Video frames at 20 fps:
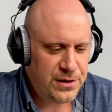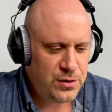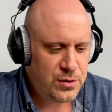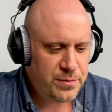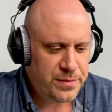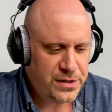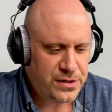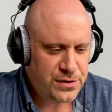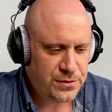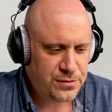you,
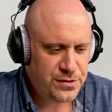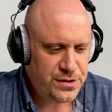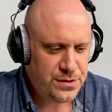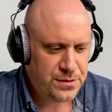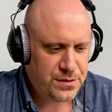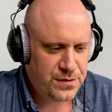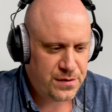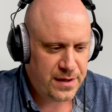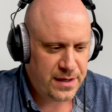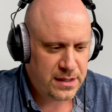but don't you
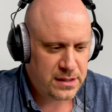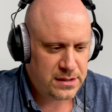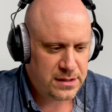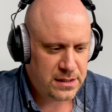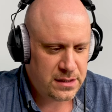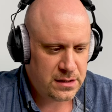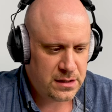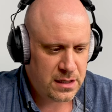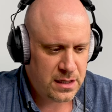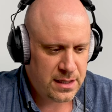think
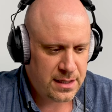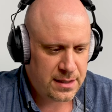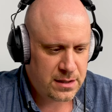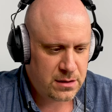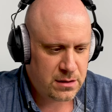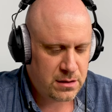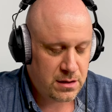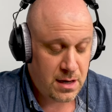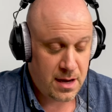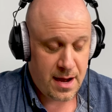that,
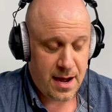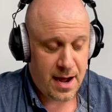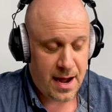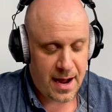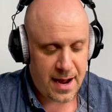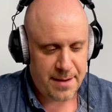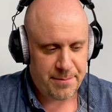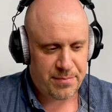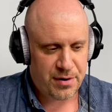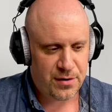like,
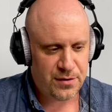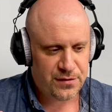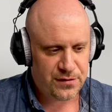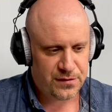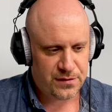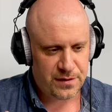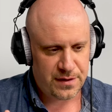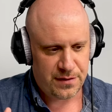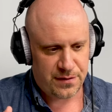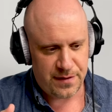I
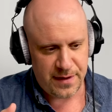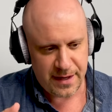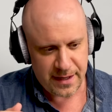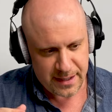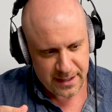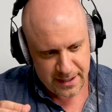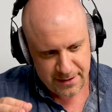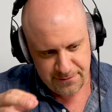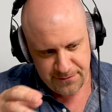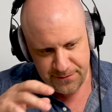personally think
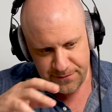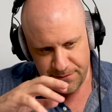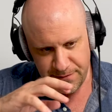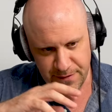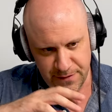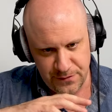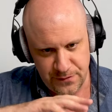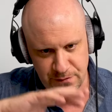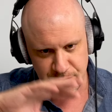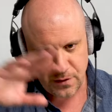if
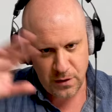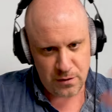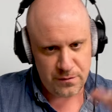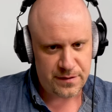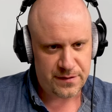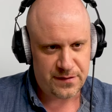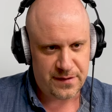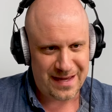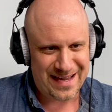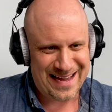this
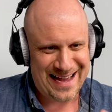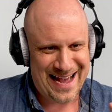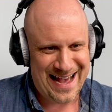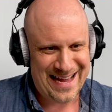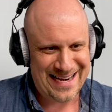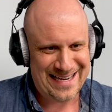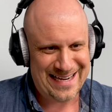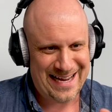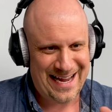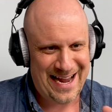COVID thing
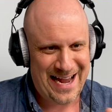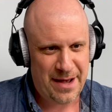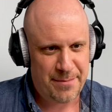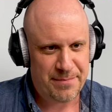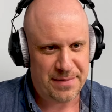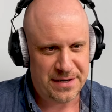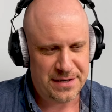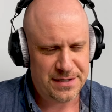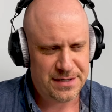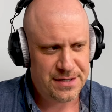hadn't
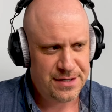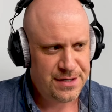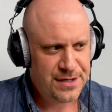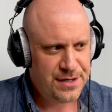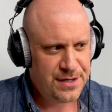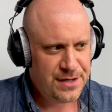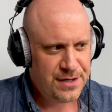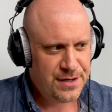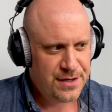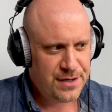happened,
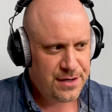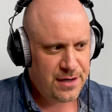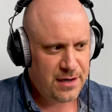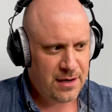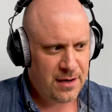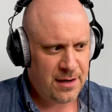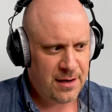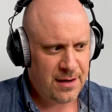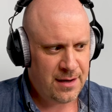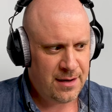
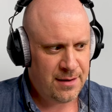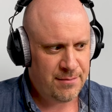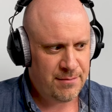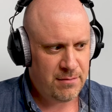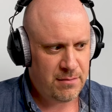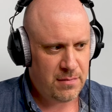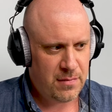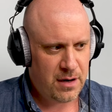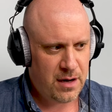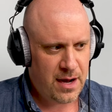
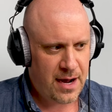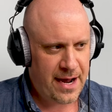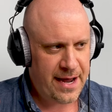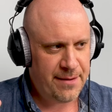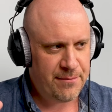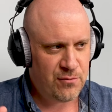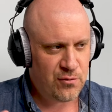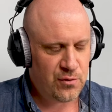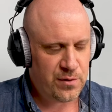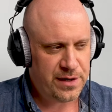I
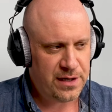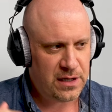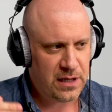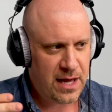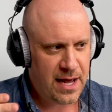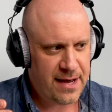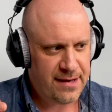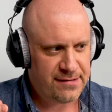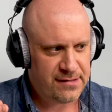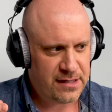am
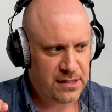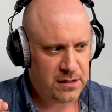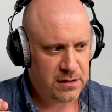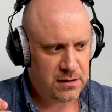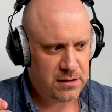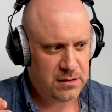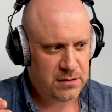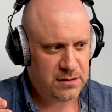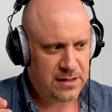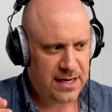realizing
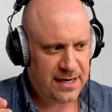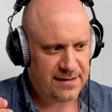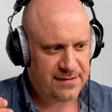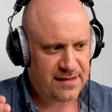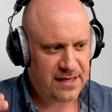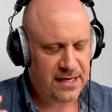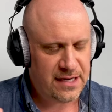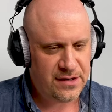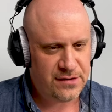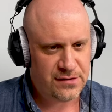that
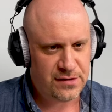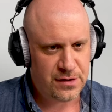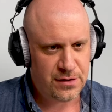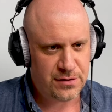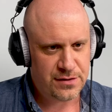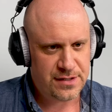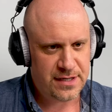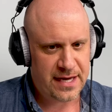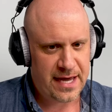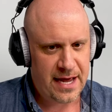it's easier
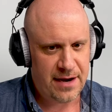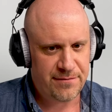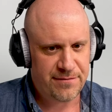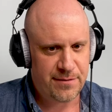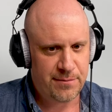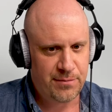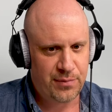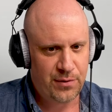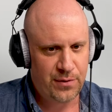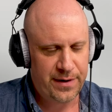to get
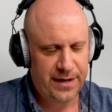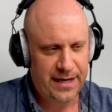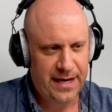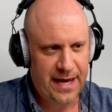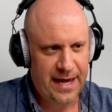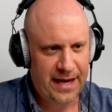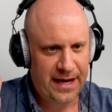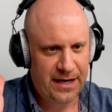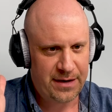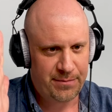from point
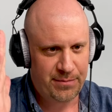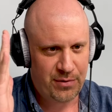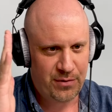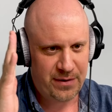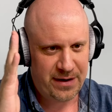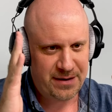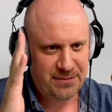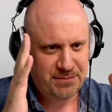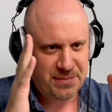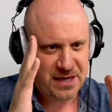A to
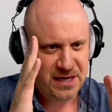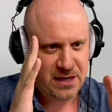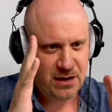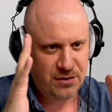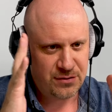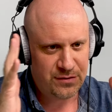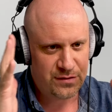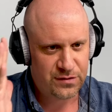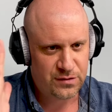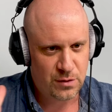point B
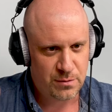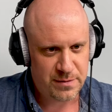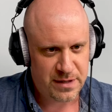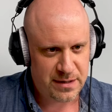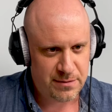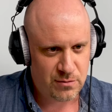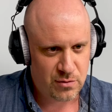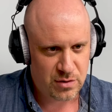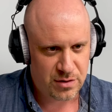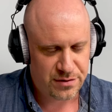on so
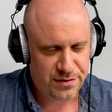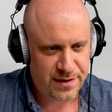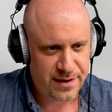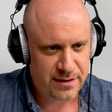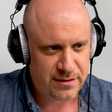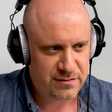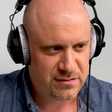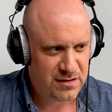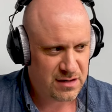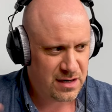many more
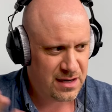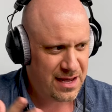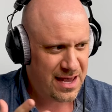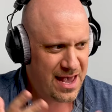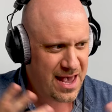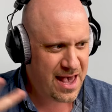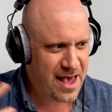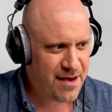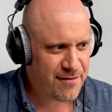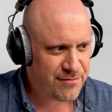things than I
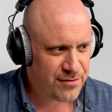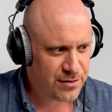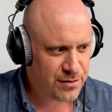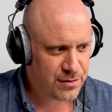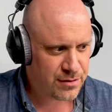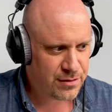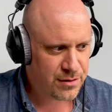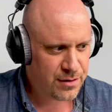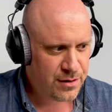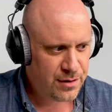
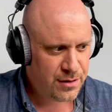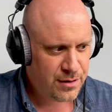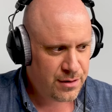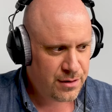ever,